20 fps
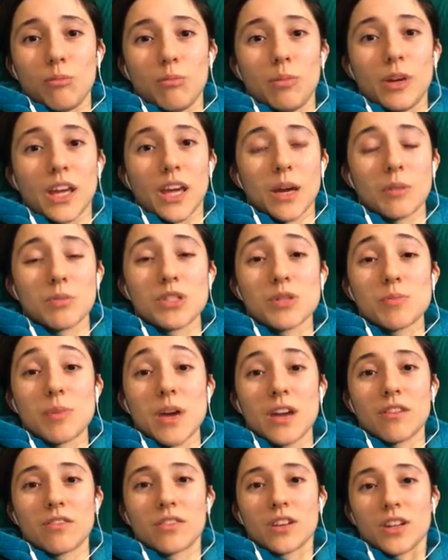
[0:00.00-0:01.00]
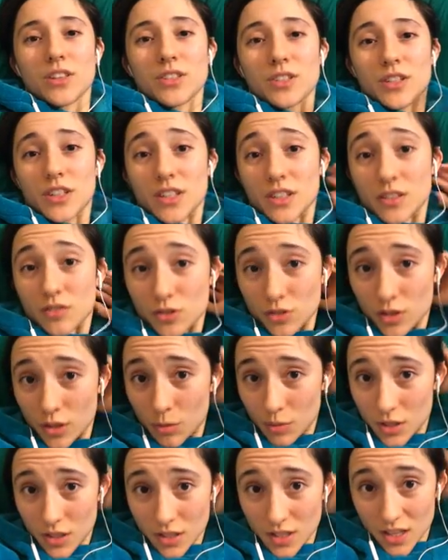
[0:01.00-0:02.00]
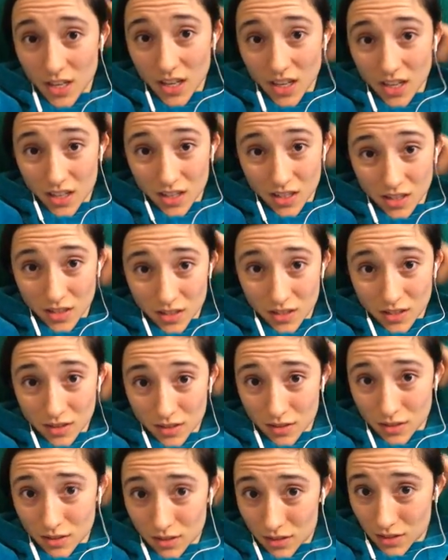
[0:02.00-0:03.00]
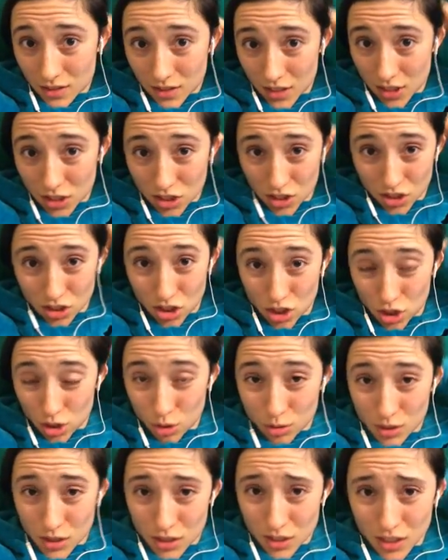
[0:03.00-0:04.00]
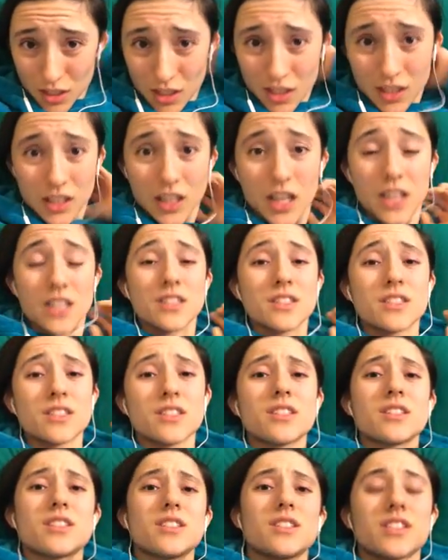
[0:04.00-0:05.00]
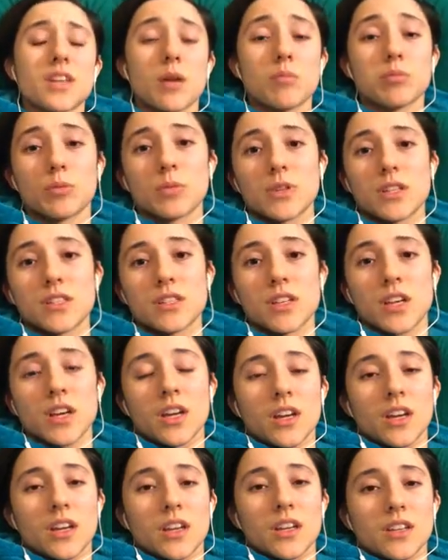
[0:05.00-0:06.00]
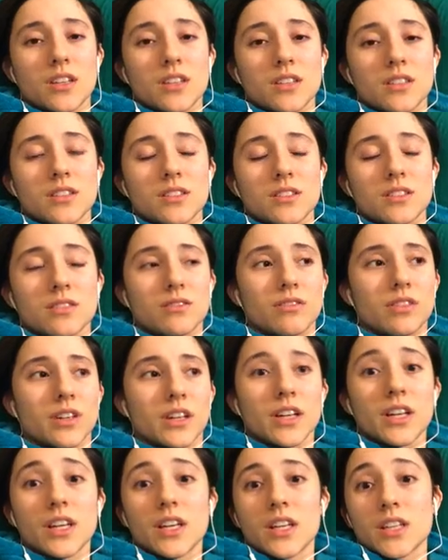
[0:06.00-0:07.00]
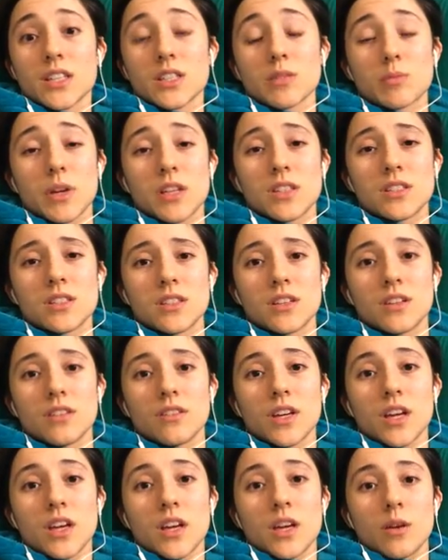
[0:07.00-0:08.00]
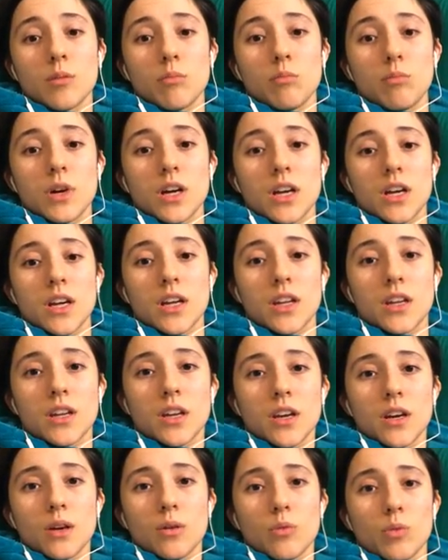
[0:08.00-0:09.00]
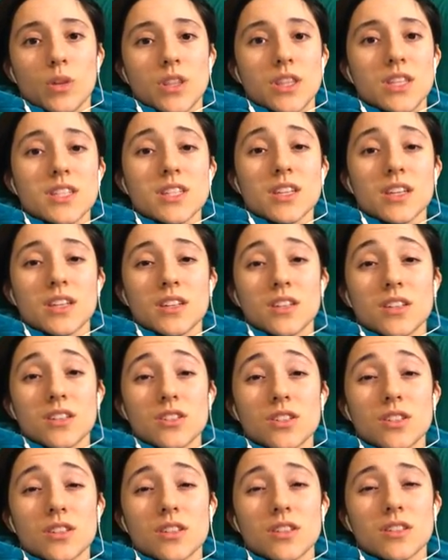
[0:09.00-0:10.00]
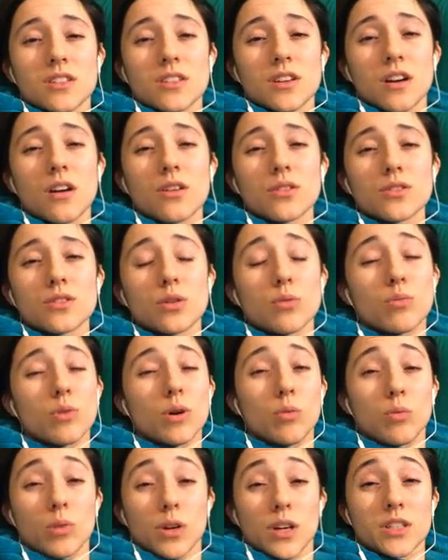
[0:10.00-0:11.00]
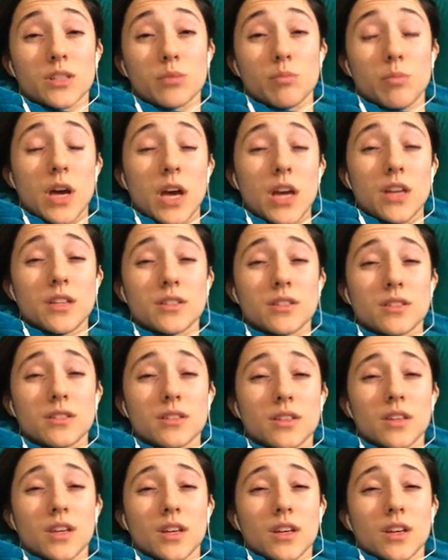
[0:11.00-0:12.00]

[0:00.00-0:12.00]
being able to pay for alternative treatments such as juicing, cleanses, supplements is very expensive. But with this condition, it's also what works best.